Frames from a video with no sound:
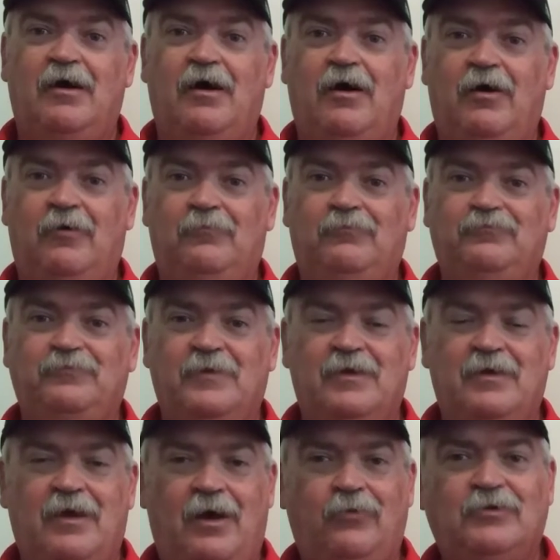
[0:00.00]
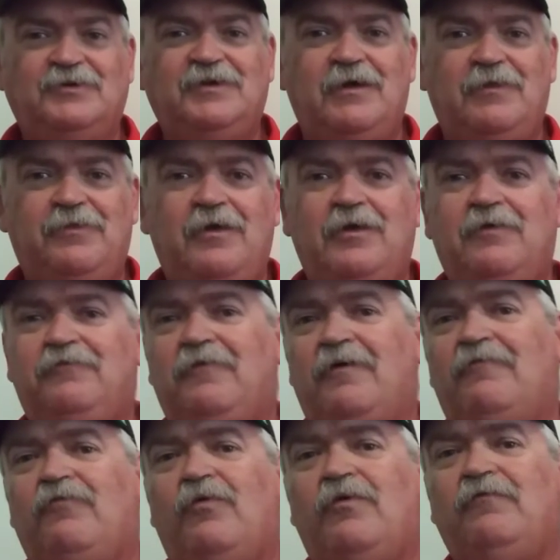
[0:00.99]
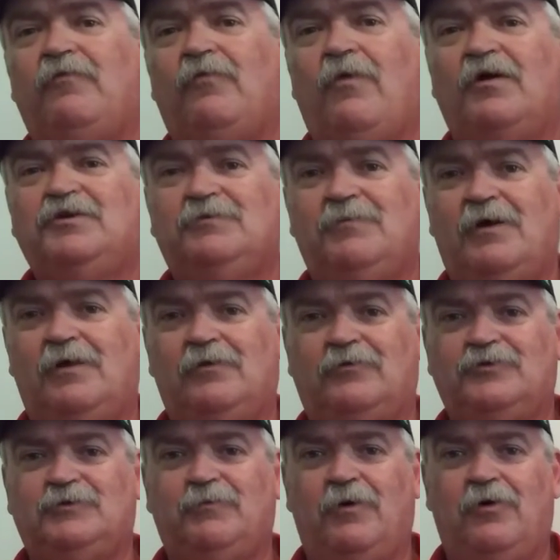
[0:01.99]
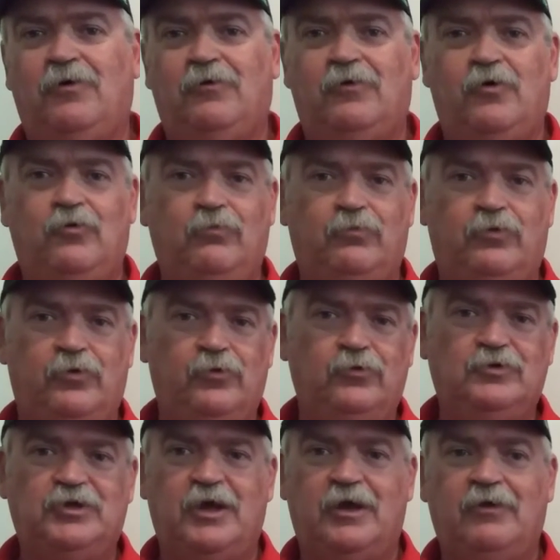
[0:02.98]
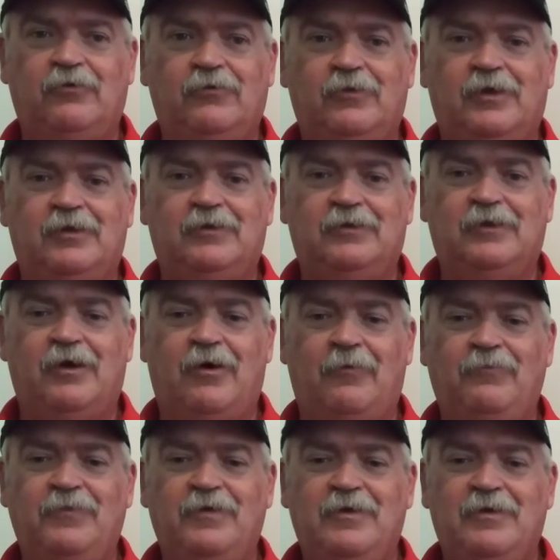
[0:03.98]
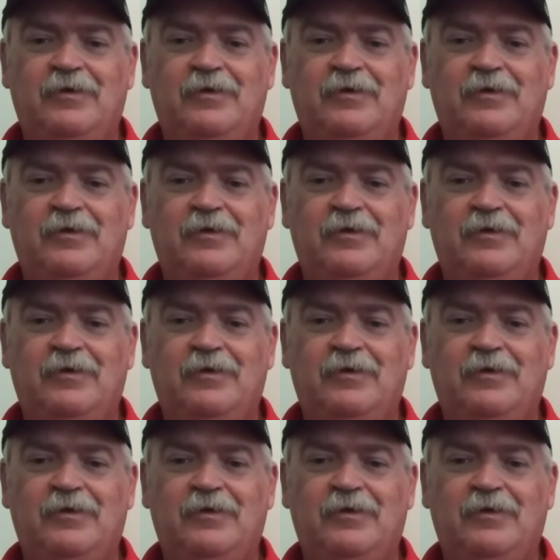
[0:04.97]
Um, I want to say thank you for everyone for watching my little small homebrew channel, and um,